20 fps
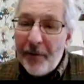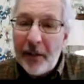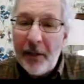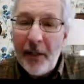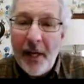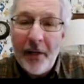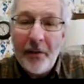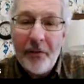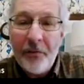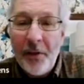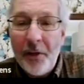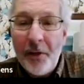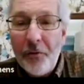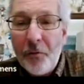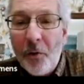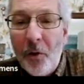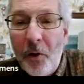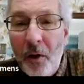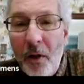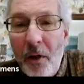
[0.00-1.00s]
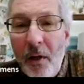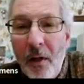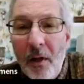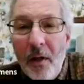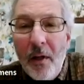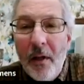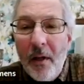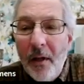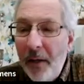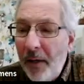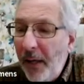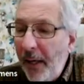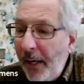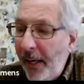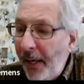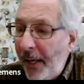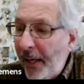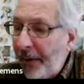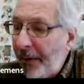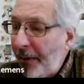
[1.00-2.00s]
o'clock Central,
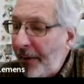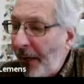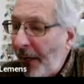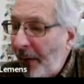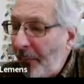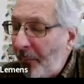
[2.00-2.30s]
and